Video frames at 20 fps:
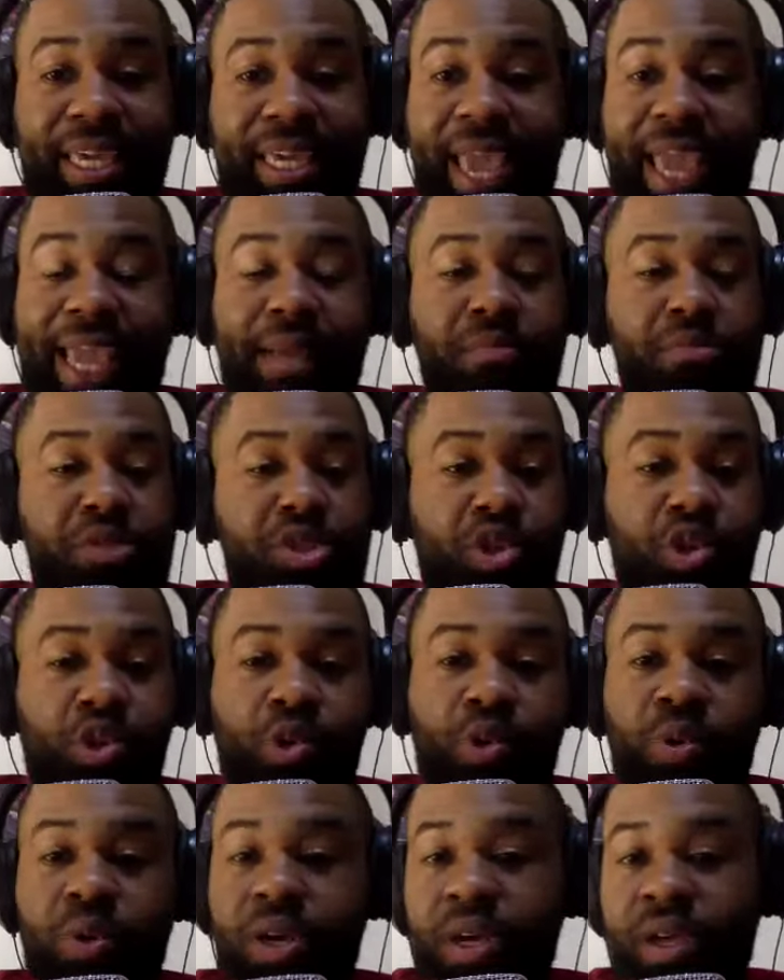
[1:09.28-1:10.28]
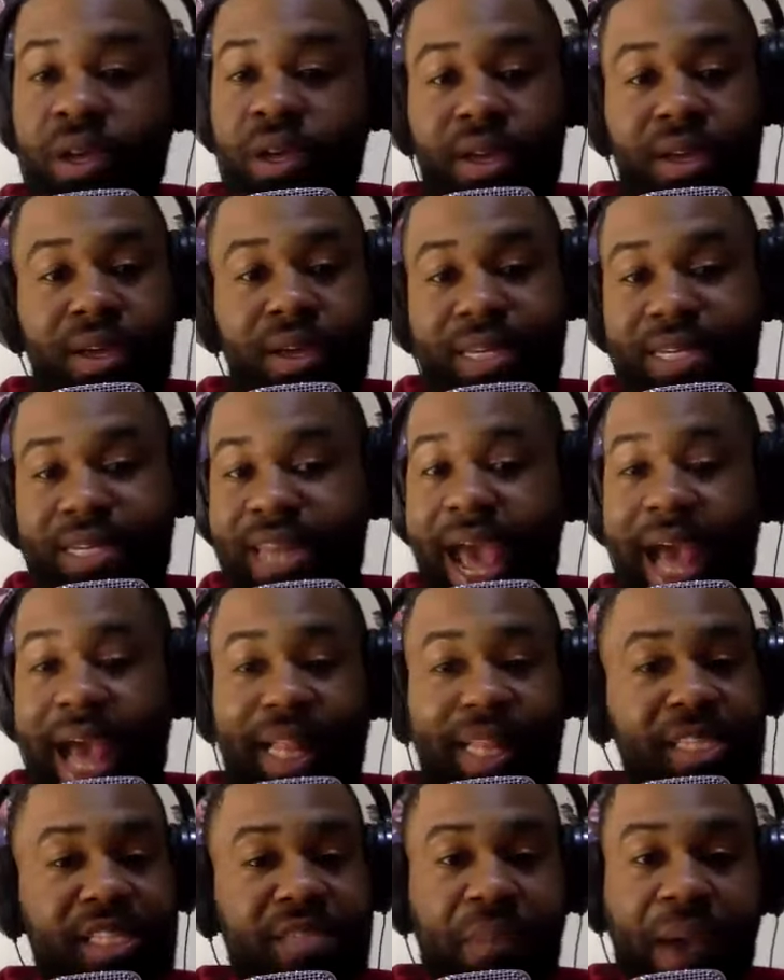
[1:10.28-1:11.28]
like a game two
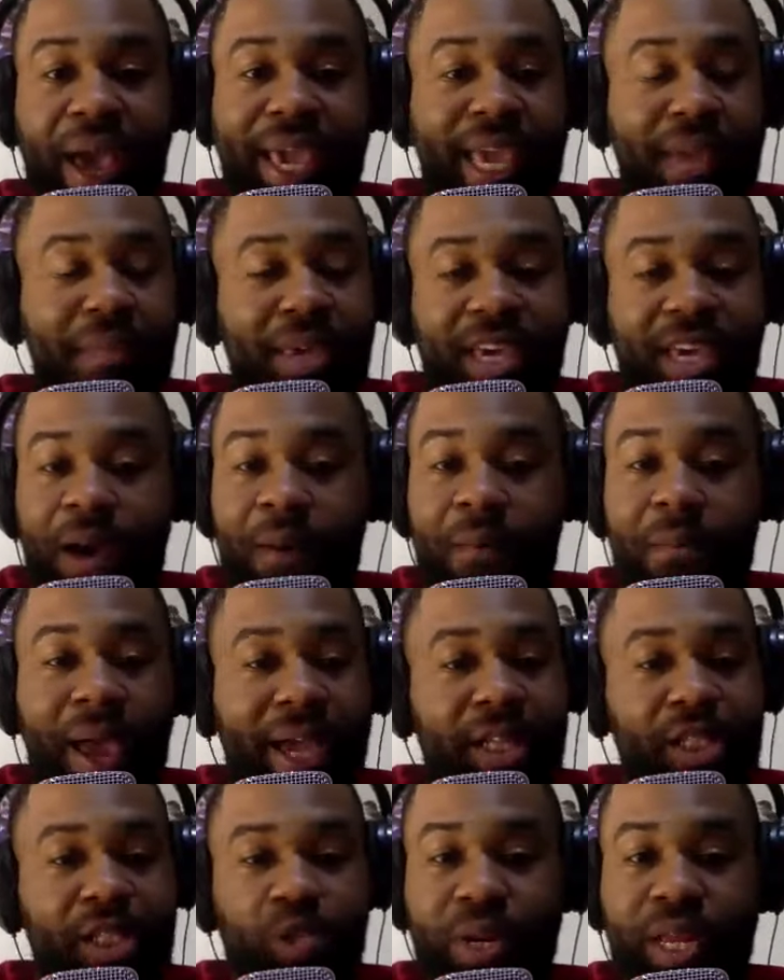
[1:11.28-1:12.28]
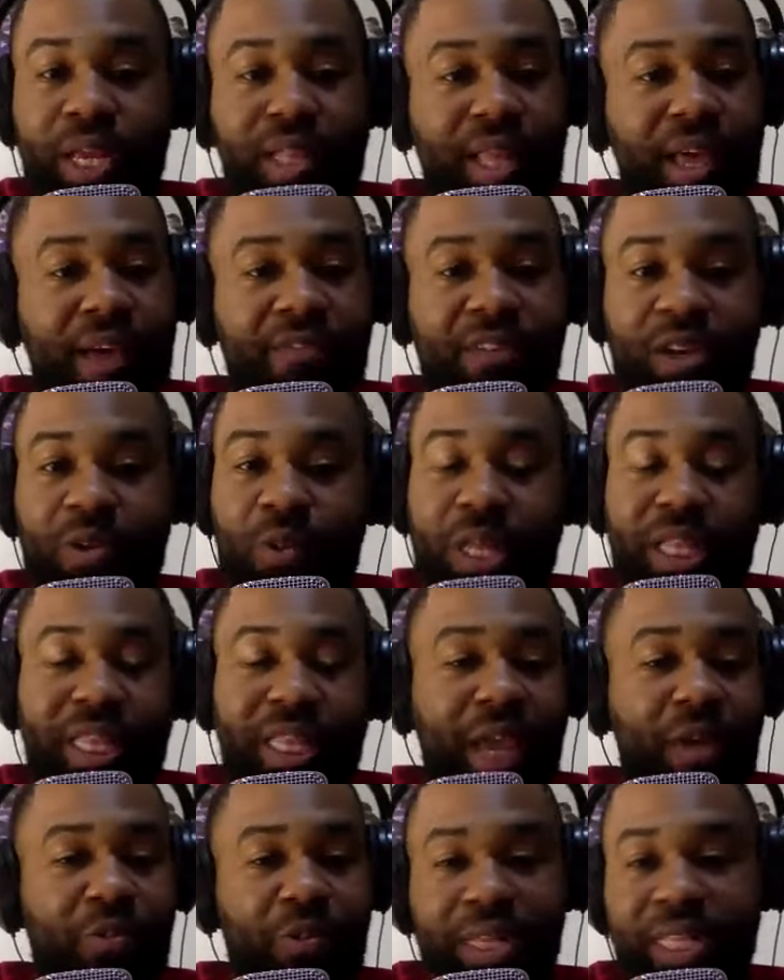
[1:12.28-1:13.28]
Dallas Miami comeback in 2011
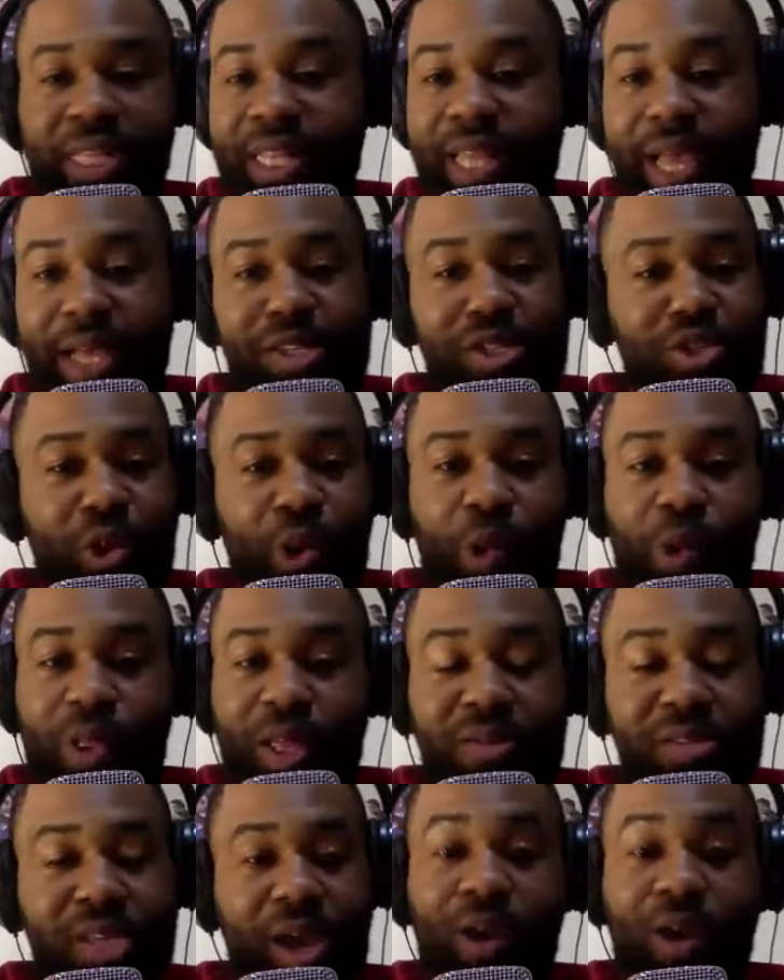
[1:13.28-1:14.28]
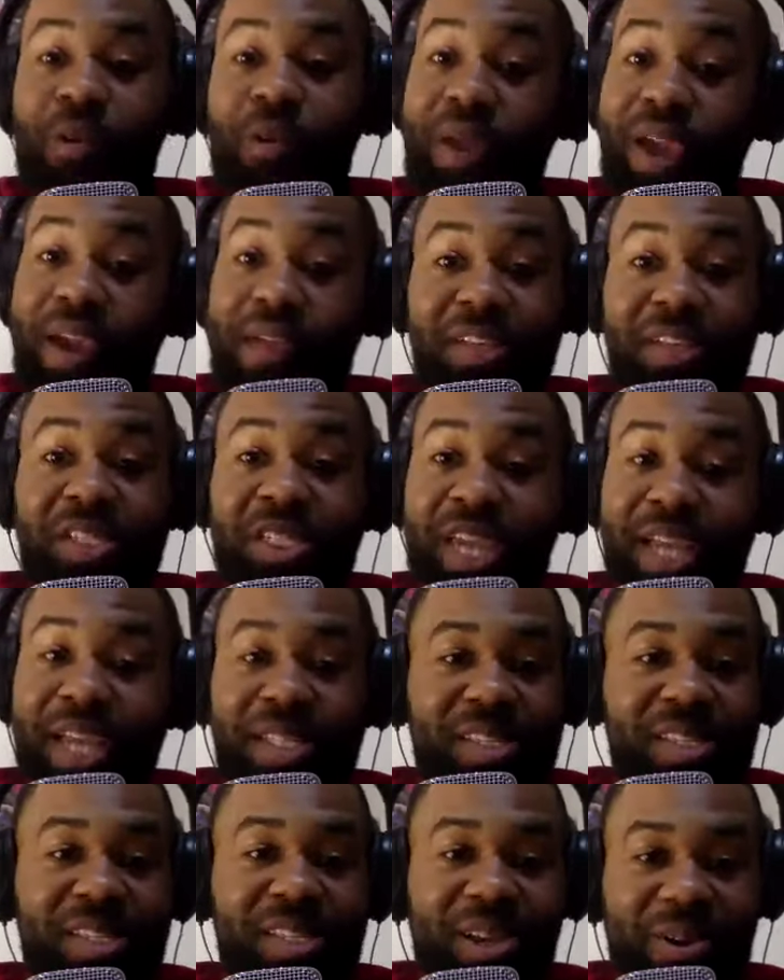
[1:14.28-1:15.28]
when they really like stole it. And it's like, oh man, this
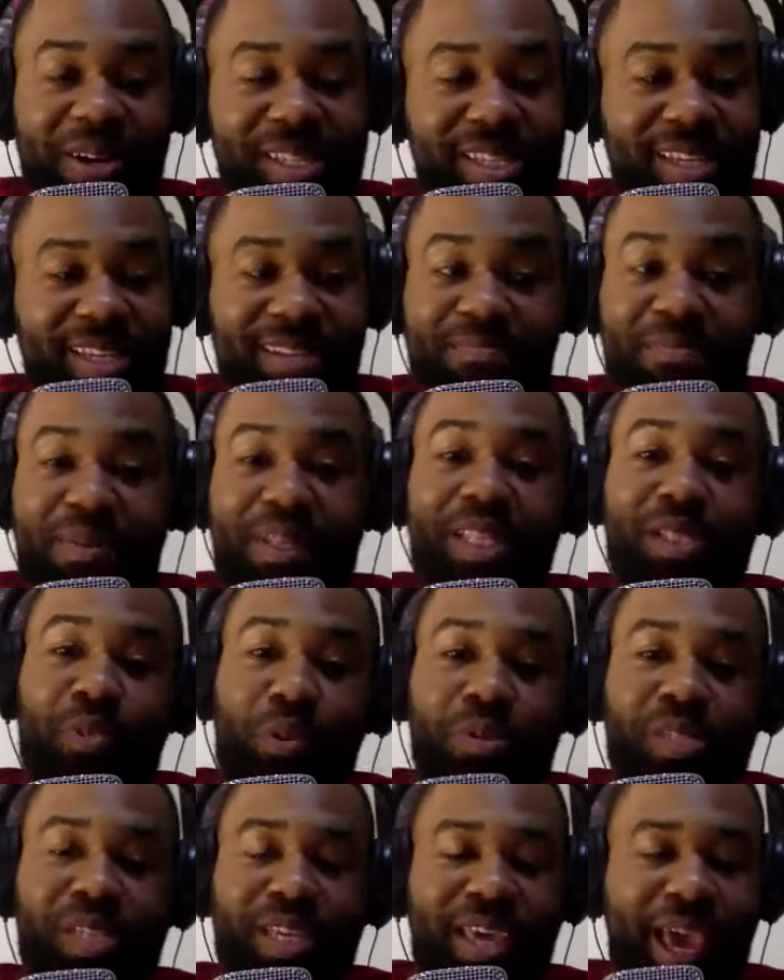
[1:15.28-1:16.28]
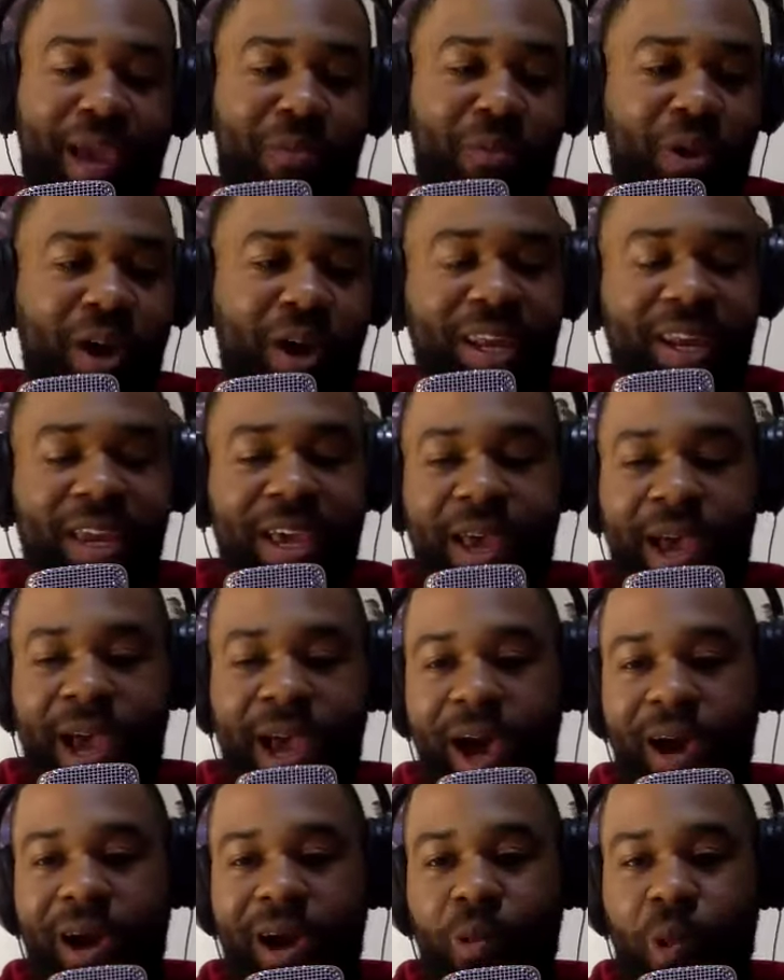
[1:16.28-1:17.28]
changed the series. But this one was in game one.
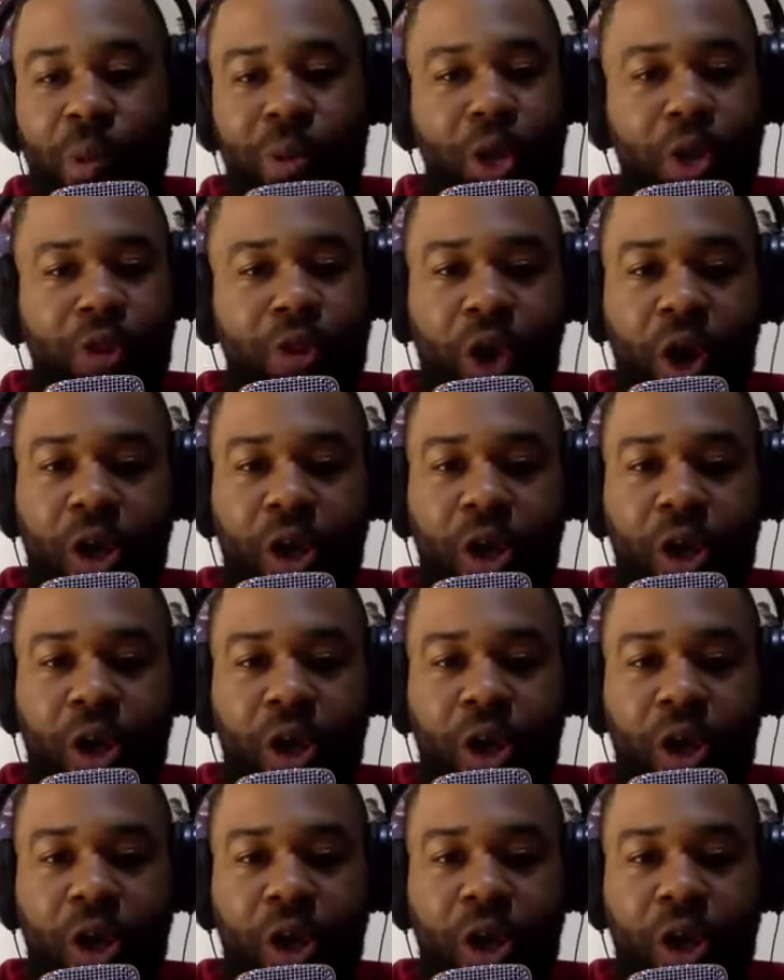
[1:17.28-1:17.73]
What were your